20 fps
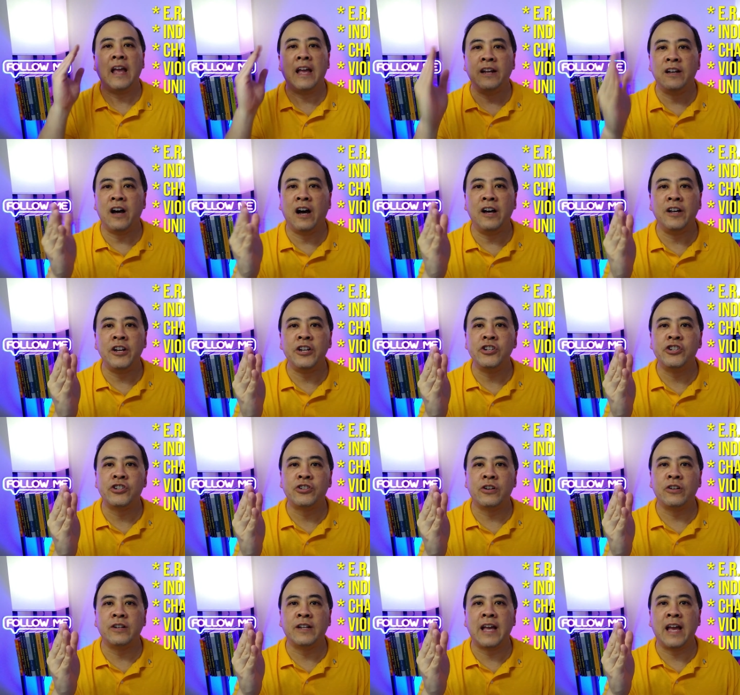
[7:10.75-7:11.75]
and
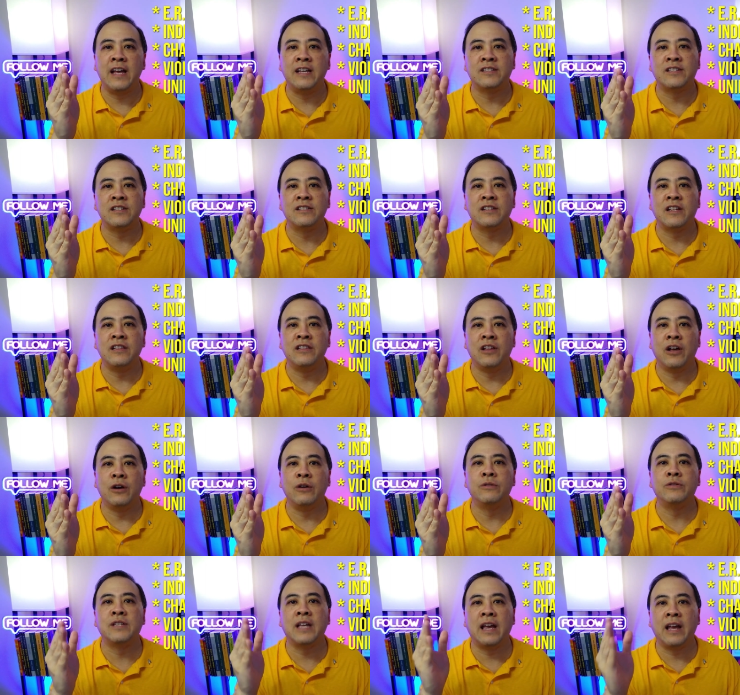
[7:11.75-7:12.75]
uninsured cases in
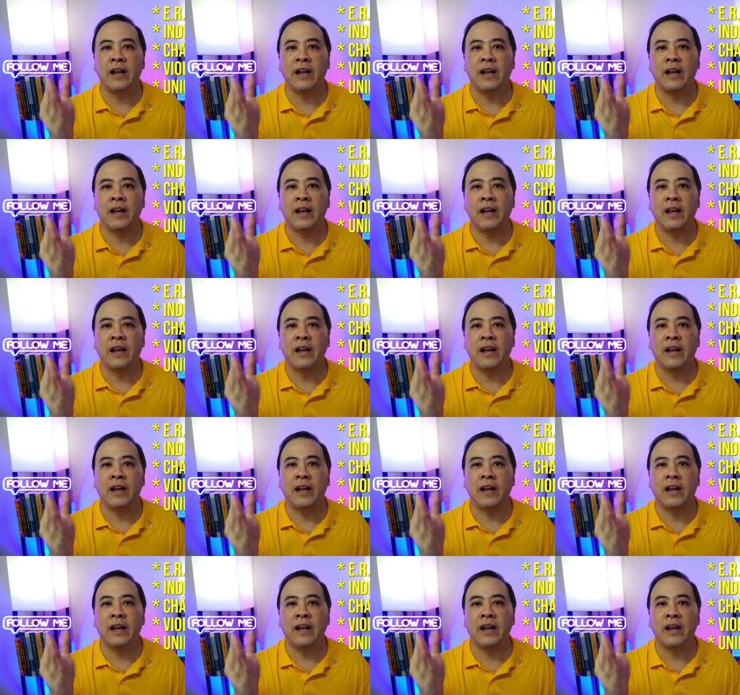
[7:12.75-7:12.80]
those